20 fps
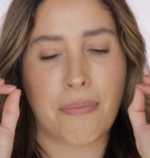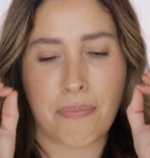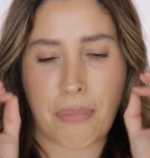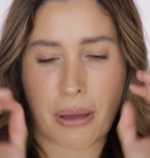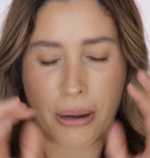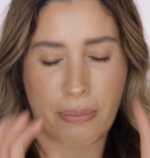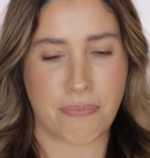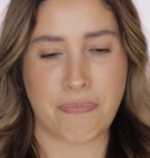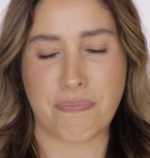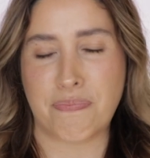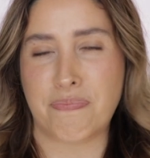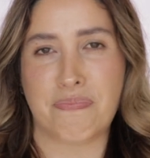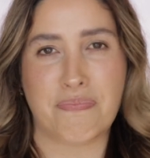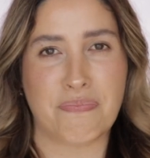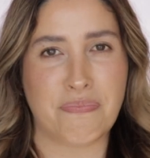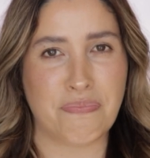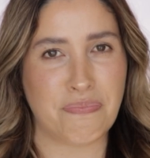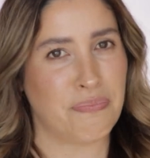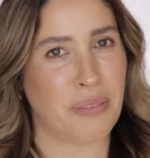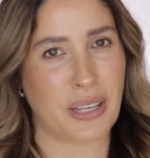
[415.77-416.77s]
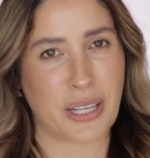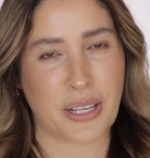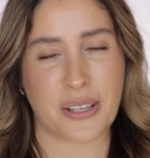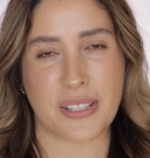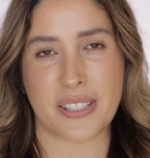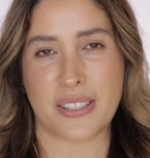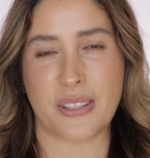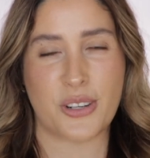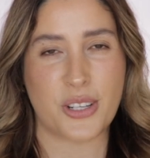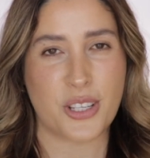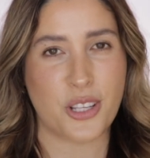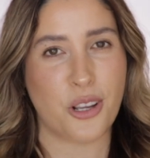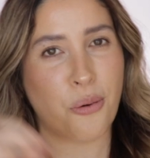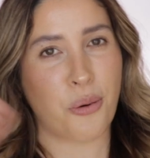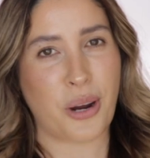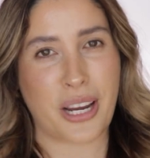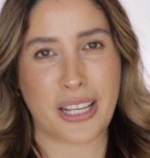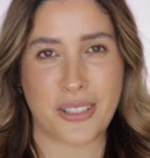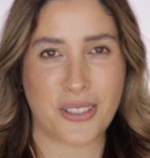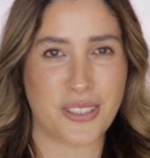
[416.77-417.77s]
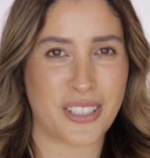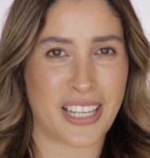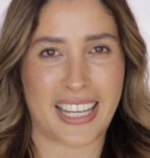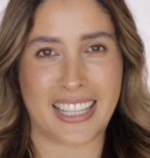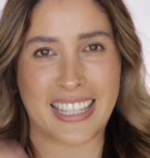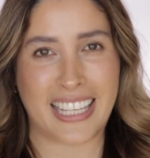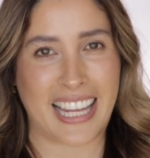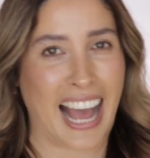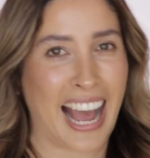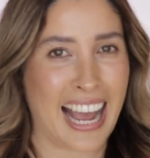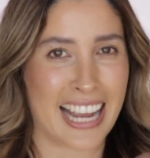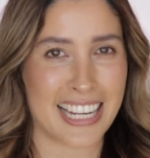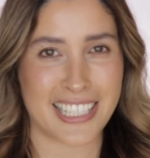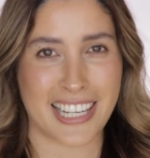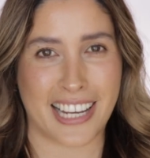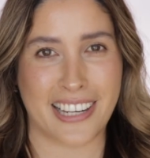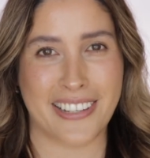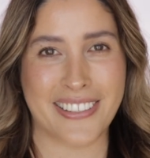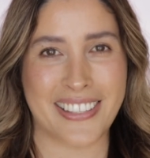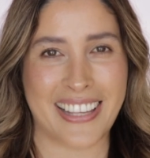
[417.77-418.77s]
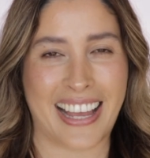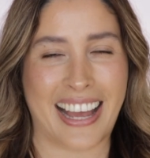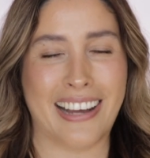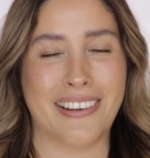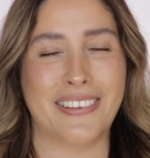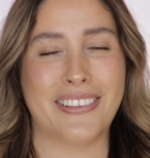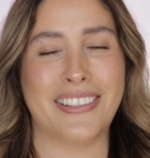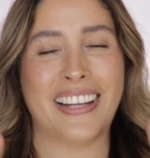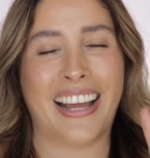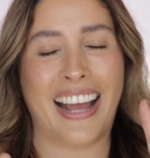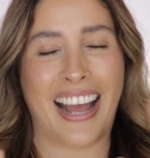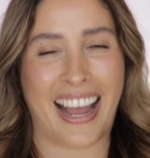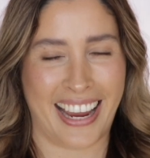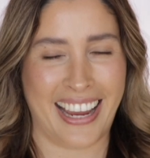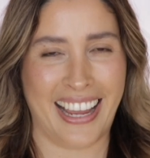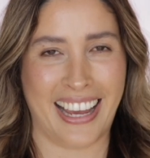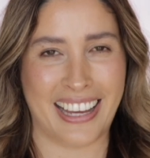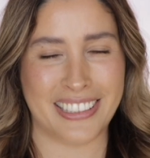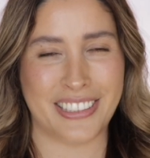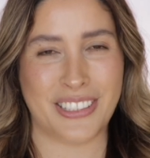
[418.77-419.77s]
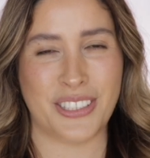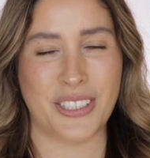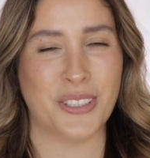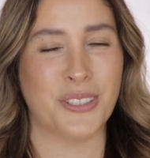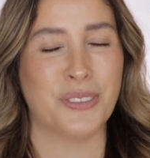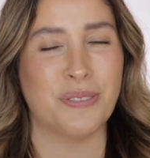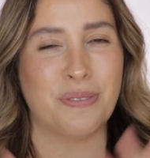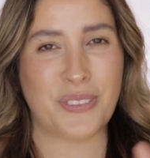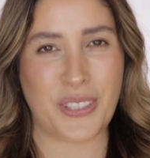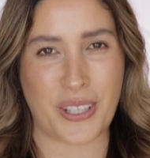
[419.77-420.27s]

But because there's no way to take the eyeshadows out I had to